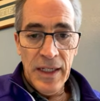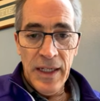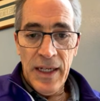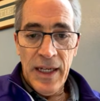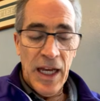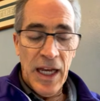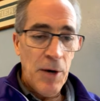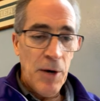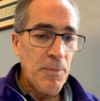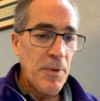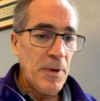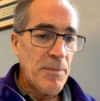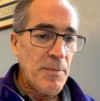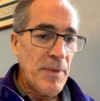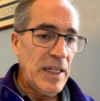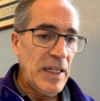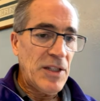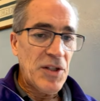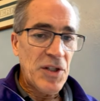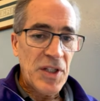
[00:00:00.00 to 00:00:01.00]
helping
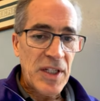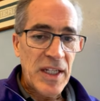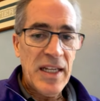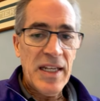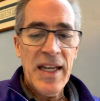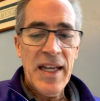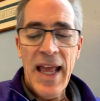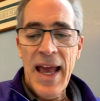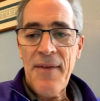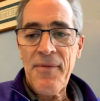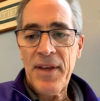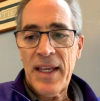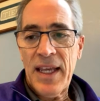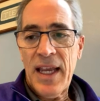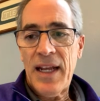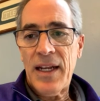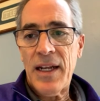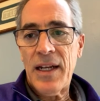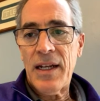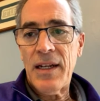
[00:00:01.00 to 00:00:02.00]
me just get
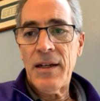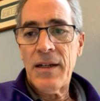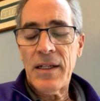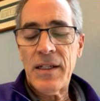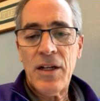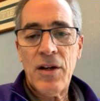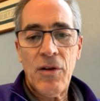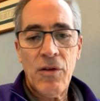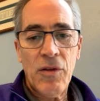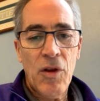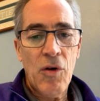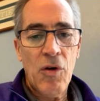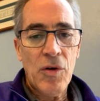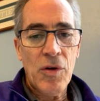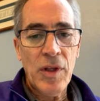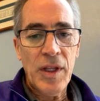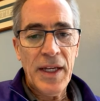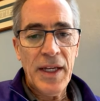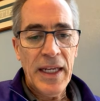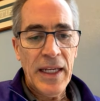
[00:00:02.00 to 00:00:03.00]
navigated, you know,
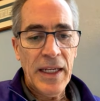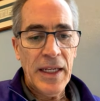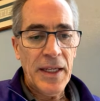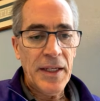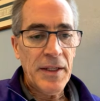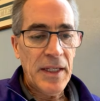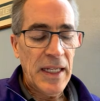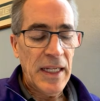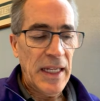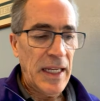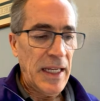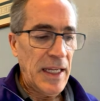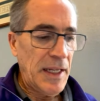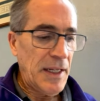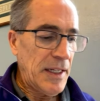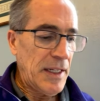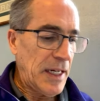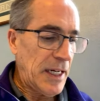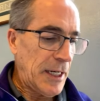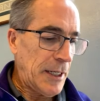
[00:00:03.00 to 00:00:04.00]
locally and
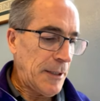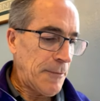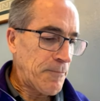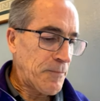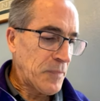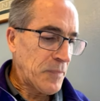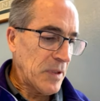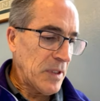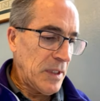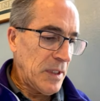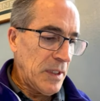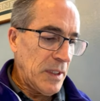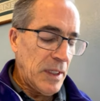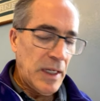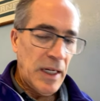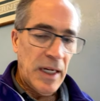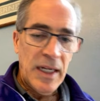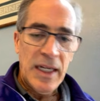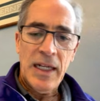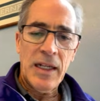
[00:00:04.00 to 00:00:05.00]
a
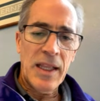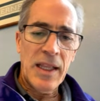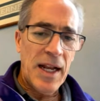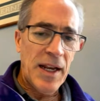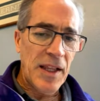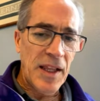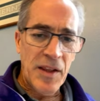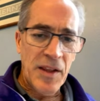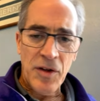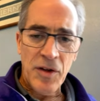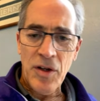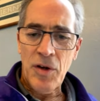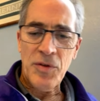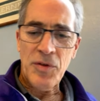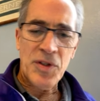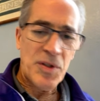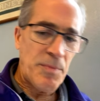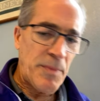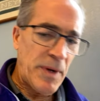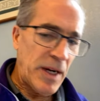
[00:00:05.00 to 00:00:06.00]
lot of the other
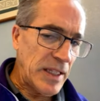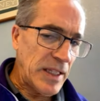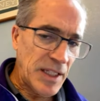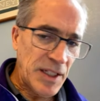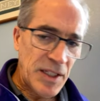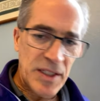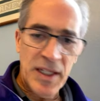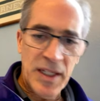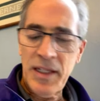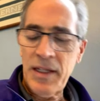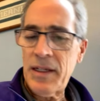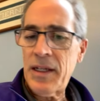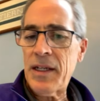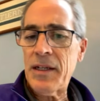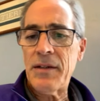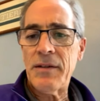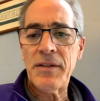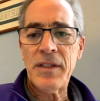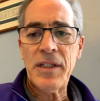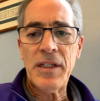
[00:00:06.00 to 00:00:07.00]
coaches, Mary Liston
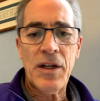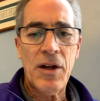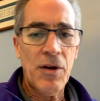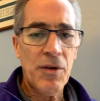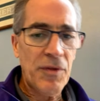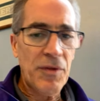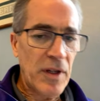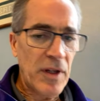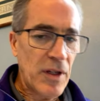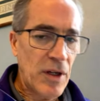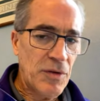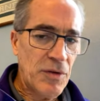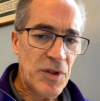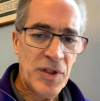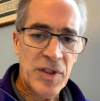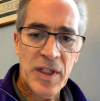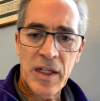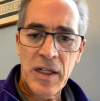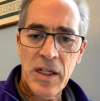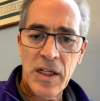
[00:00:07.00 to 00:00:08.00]
and, you know, the
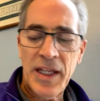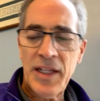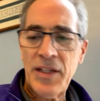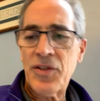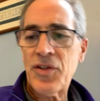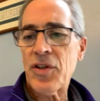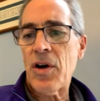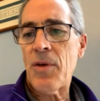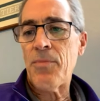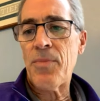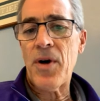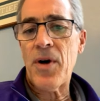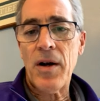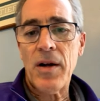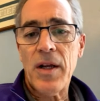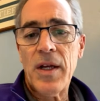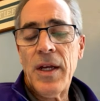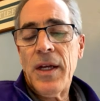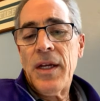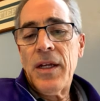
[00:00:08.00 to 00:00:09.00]
coaches at Clayton Shaw
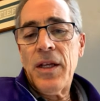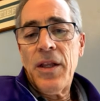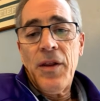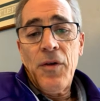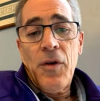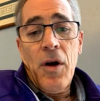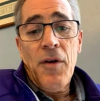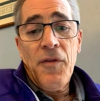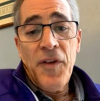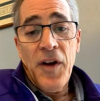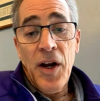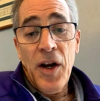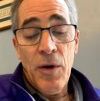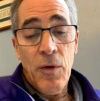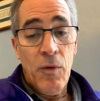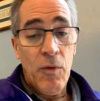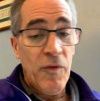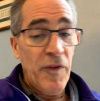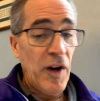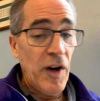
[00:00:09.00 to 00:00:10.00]
Park, they were all very,
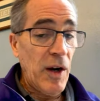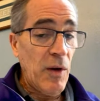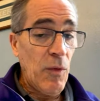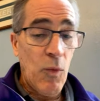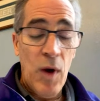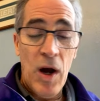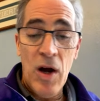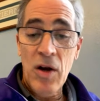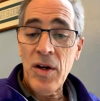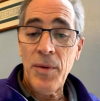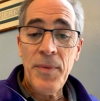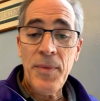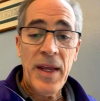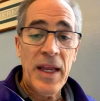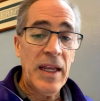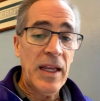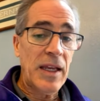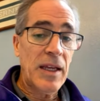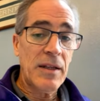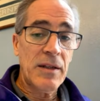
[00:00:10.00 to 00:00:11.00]
very
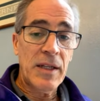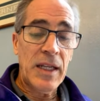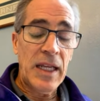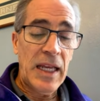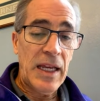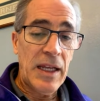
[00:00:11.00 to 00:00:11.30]
welcoming and